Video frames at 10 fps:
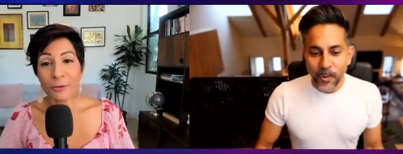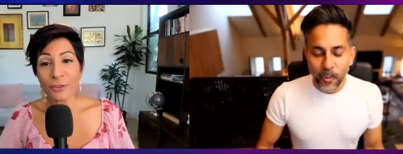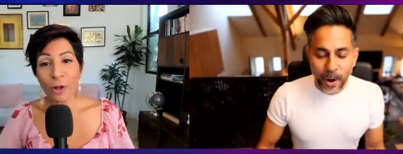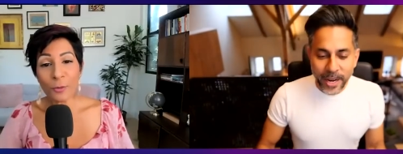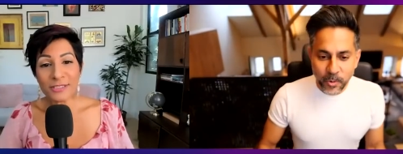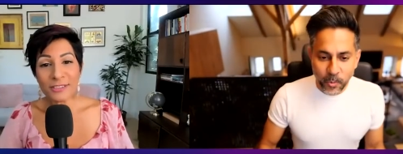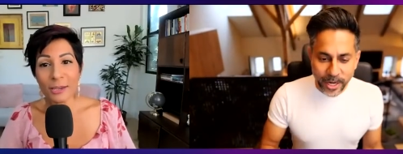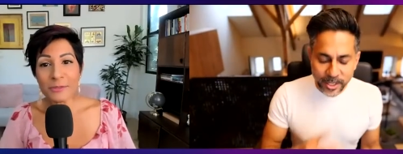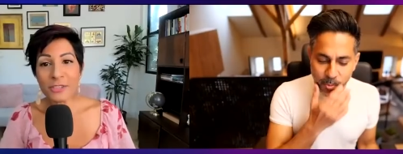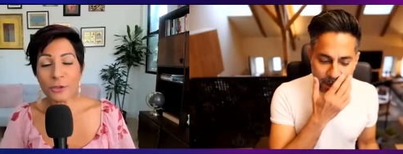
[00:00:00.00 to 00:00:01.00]
Speaker 1: There's always
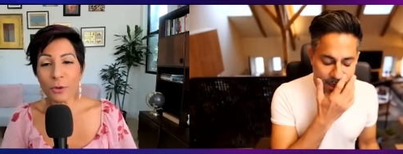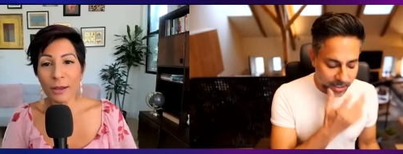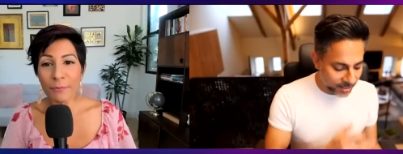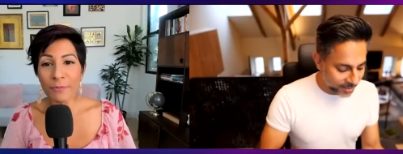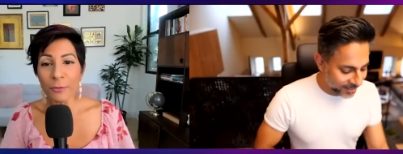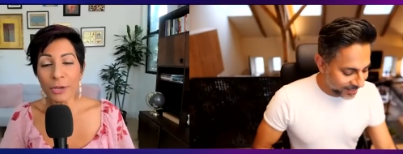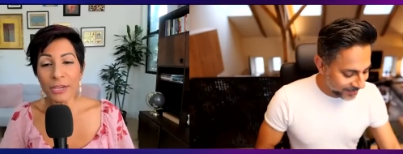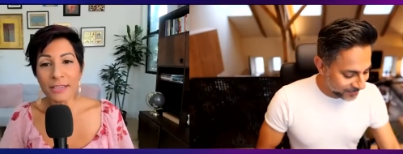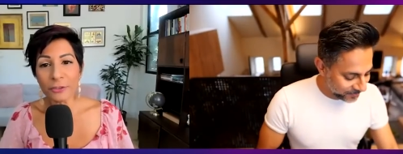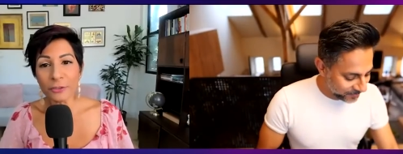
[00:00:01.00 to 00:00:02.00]
time to
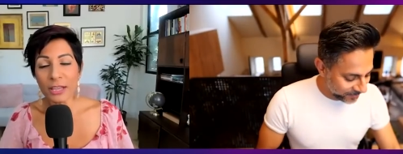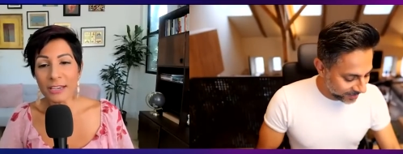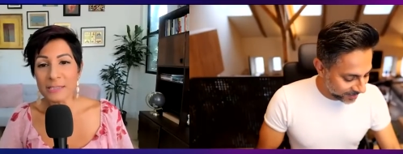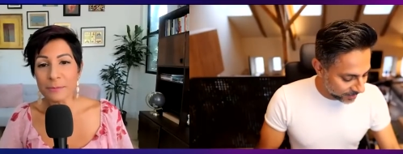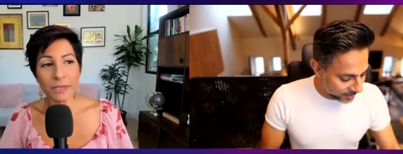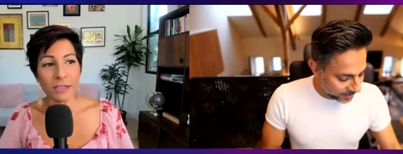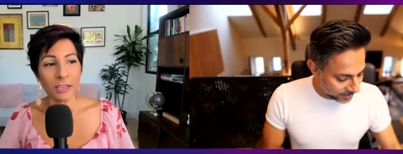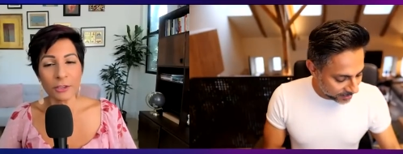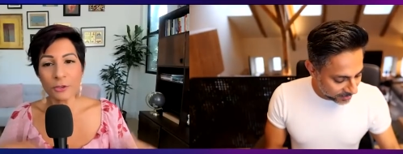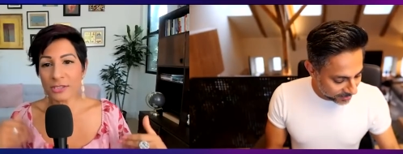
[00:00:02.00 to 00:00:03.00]
recontextualize, but
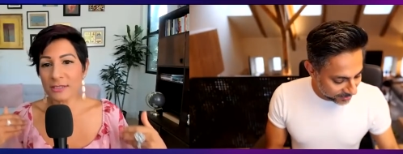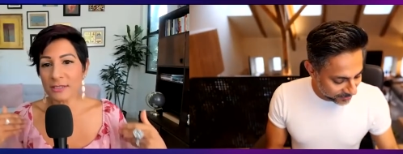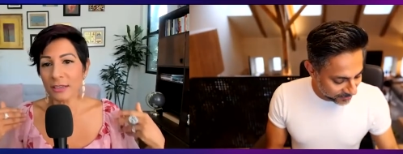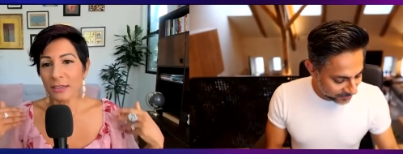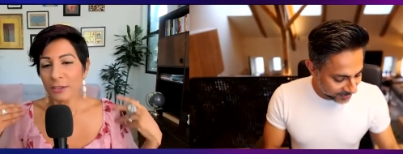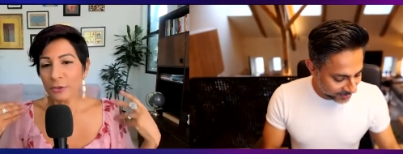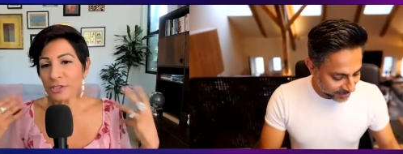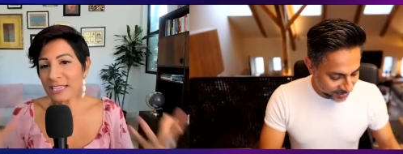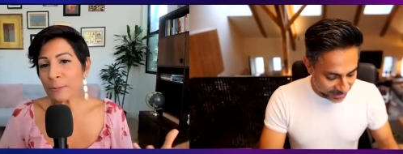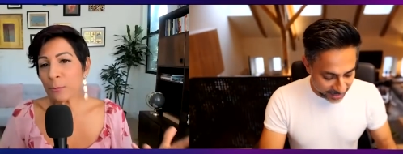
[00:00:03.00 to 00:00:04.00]
you just
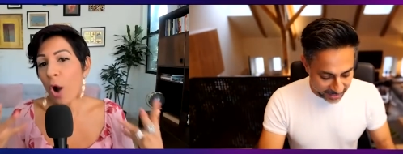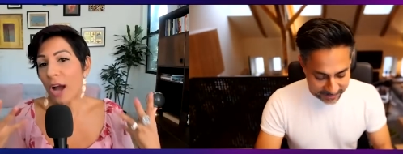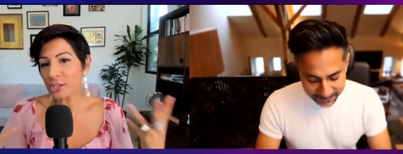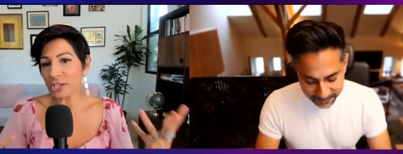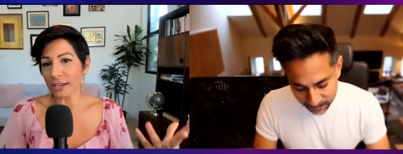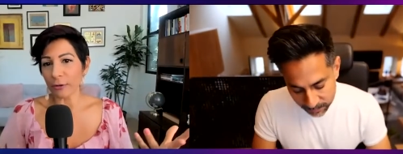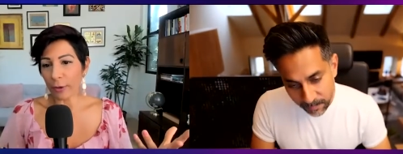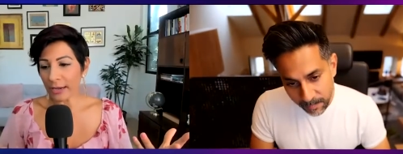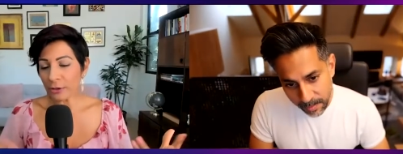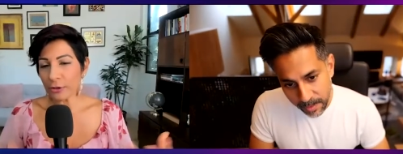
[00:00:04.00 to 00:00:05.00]
keep watching,
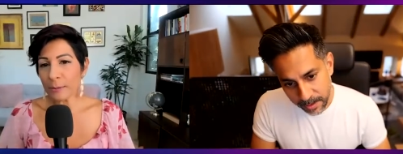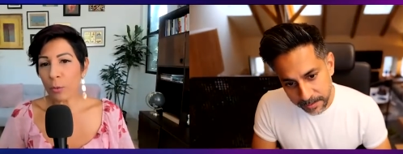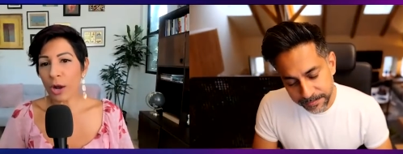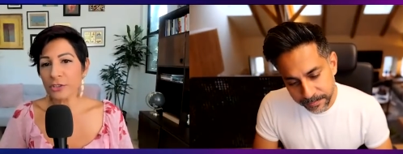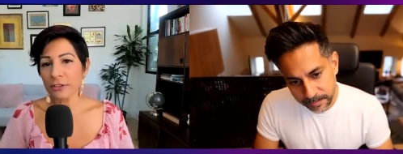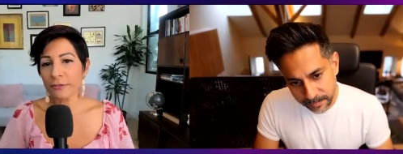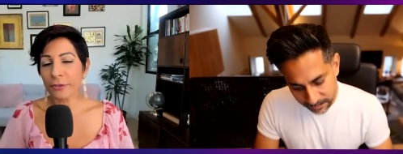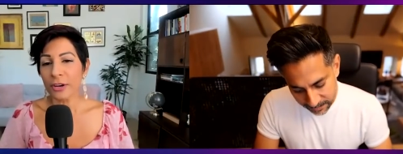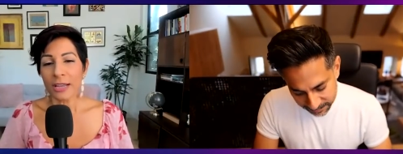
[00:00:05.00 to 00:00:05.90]
right? You keep watching for,